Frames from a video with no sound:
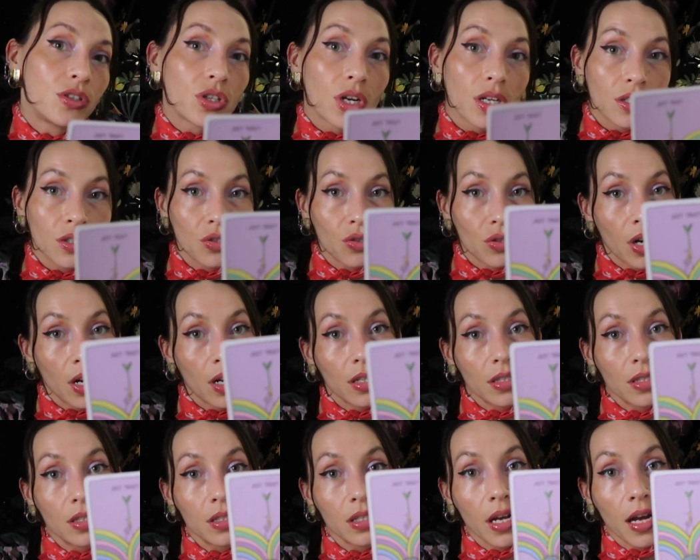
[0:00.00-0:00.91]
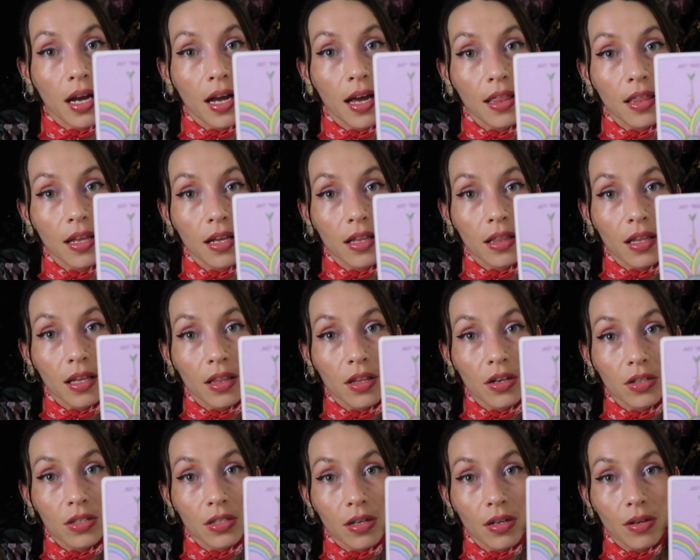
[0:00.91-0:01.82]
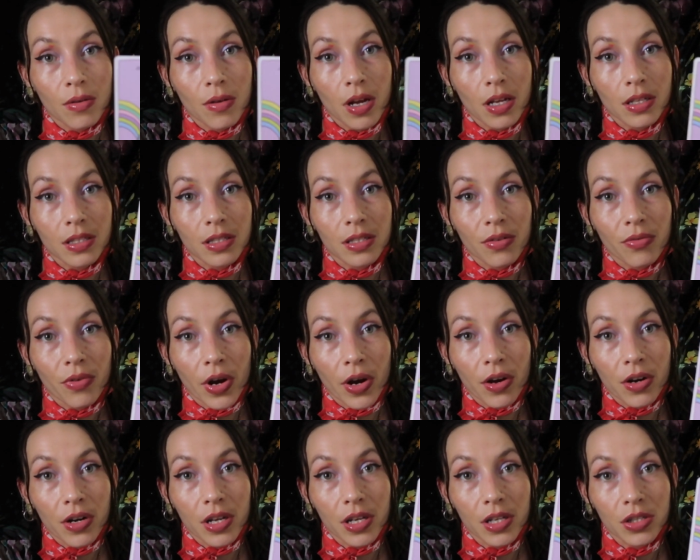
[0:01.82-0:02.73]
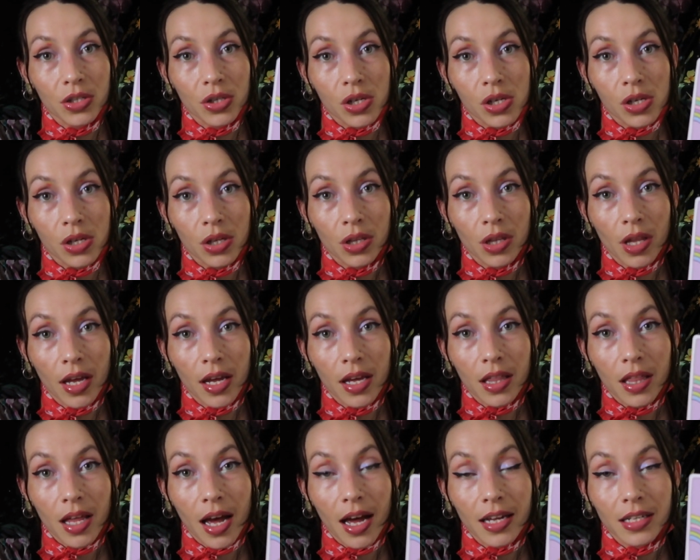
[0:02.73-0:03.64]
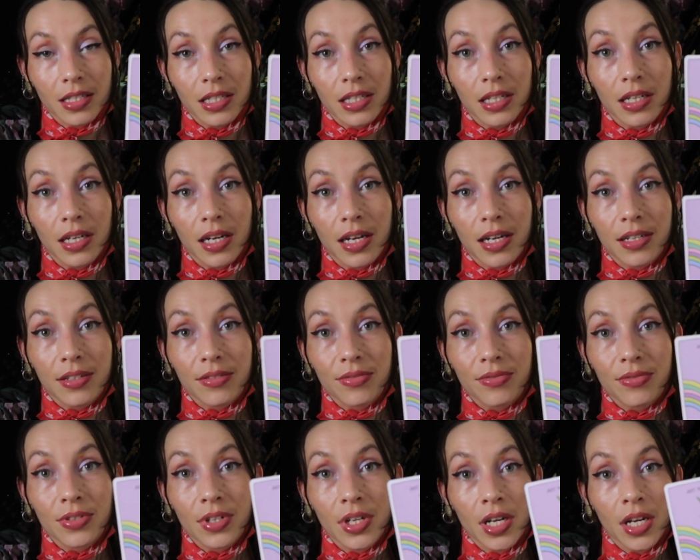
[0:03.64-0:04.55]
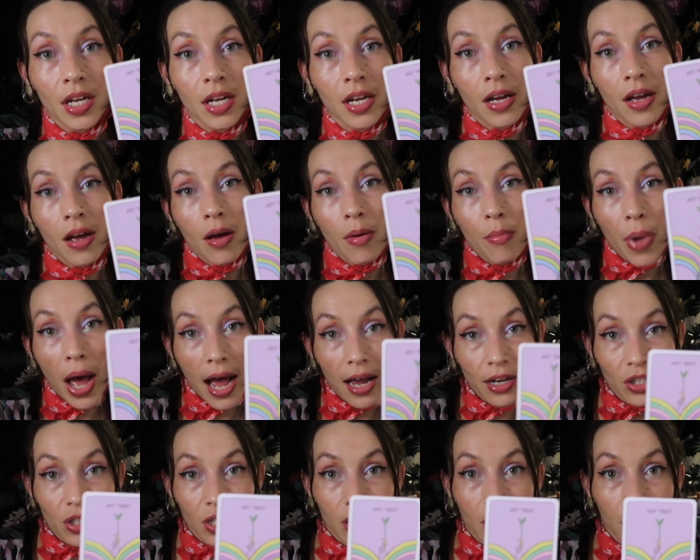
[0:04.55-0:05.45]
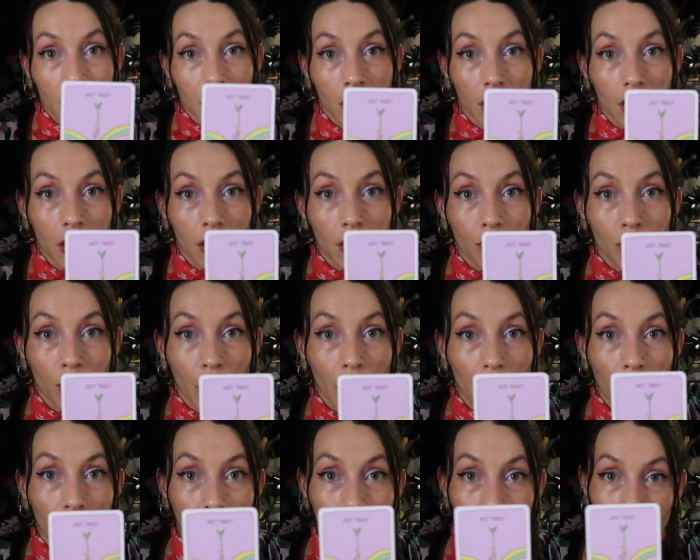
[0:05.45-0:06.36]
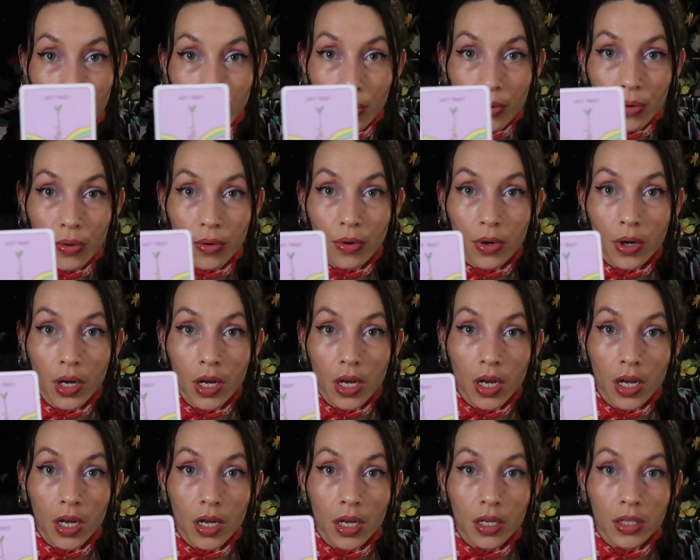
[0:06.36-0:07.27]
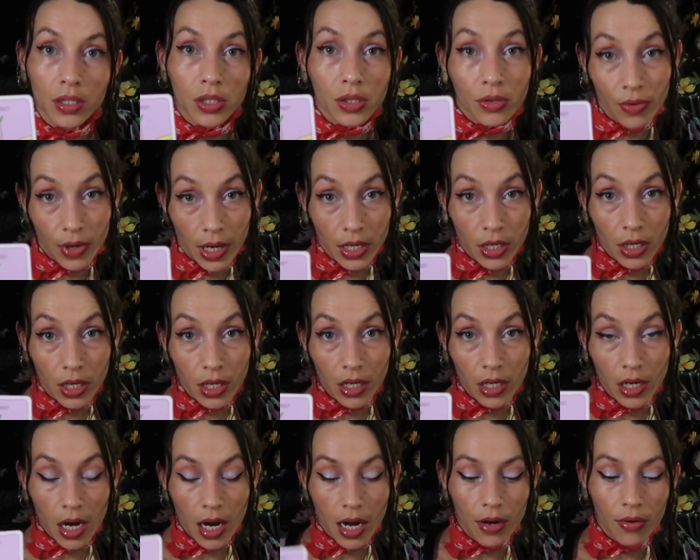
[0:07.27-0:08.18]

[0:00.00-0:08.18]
Just trust. Yeah, I think that there's a, a severity to, like, the idea of passion, but through surrender.